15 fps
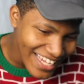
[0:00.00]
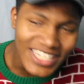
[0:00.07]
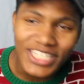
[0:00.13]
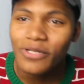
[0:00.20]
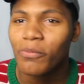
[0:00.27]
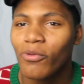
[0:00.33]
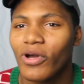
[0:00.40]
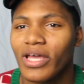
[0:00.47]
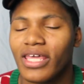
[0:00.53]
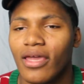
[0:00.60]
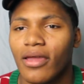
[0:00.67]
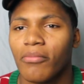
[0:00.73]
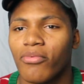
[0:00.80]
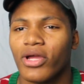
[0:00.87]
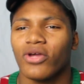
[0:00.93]
It's your boy
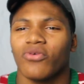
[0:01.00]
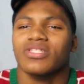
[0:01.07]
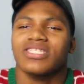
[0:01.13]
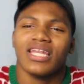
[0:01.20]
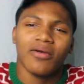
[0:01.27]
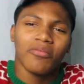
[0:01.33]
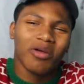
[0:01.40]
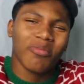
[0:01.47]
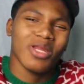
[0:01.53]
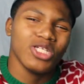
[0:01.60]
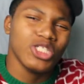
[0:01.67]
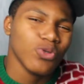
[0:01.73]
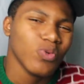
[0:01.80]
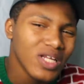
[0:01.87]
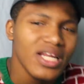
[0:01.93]
King Brando, and today I'm coming
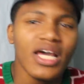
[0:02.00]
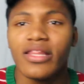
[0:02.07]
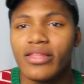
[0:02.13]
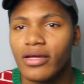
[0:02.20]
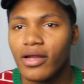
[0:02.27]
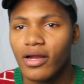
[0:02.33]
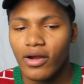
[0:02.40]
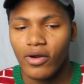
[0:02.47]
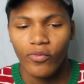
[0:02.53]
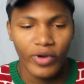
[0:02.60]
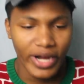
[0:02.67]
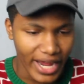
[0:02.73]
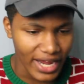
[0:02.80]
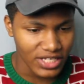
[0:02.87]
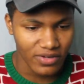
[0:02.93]
at you with another
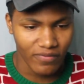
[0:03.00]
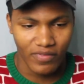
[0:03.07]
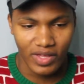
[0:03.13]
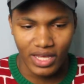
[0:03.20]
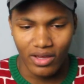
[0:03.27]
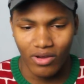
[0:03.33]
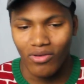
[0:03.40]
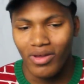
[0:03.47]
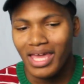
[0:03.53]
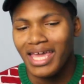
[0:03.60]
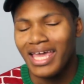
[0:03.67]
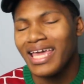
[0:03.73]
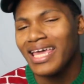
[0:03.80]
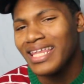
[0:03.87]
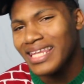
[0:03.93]
reaction video.
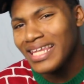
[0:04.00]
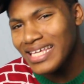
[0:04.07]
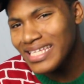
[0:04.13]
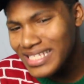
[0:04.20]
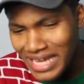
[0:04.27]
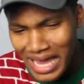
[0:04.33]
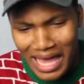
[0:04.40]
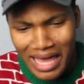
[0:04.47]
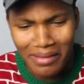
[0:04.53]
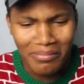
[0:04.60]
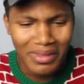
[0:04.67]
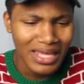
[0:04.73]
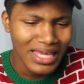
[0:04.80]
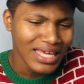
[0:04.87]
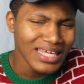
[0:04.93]
And this
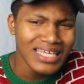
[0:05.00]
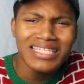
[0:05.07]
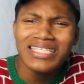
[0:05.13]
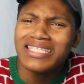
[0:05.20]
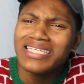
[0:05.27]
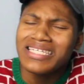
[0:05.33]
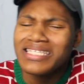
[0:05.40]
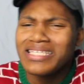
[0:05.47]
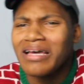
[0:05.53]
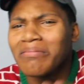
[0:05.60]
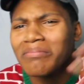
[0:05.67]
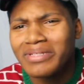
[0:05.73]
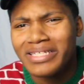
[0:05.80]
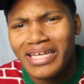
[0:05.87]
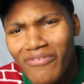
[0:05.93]
time, it's to
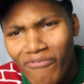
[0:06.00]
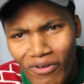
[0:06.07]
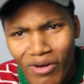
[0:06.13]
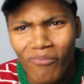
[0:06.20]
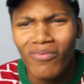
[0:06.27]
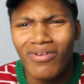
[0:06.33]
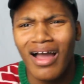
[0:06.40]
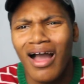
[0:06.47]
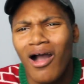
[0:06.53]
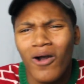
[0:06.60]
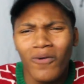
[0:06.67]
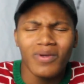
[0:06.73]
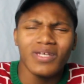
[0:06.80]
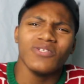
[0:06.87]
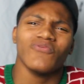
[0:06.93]
something different. We
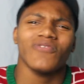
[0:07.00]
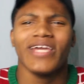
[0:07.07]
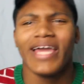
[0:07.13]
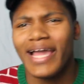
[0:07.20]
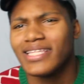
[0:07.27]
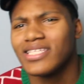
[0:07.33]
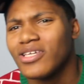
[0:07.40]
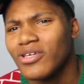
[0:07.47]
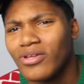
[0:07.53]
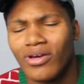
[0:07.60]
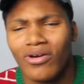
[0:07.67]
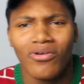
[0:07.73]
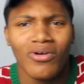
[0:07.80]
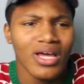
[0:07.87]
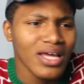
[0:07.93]
always react to, you
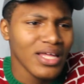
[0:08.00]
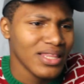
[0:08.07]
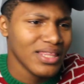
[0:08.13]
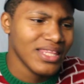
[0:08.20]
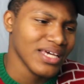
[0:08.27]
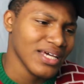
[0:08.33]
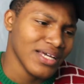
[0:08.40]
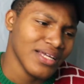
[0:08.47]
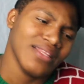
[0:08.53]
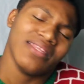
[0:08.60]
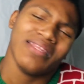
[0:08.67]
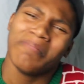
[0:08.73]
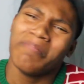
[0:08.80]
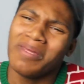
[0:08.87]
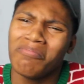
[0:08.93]
know,
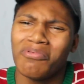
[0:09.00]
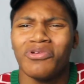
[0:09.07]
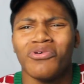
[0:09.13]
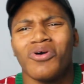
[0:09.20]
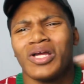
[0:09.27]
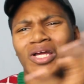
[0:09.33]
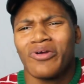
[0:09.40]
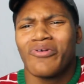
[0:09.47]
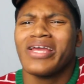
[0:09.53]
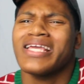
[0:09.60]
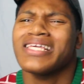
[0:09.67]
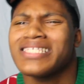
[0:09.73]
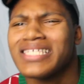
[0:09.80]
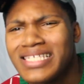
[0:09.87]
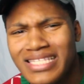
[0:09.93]
the people doing
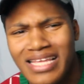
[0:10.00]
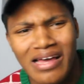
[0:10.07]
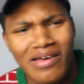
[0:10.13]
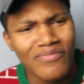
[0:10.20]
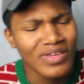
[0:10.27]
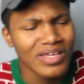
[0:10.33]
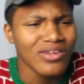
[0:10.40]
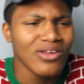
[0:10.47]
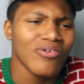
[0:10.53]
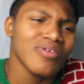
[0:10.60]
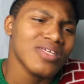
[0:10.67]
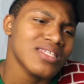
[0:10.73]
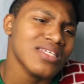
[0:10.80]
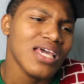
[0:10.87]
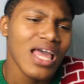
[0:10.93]
crazy stuff. And, you
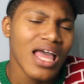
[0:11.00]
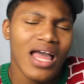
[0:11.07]
know, it's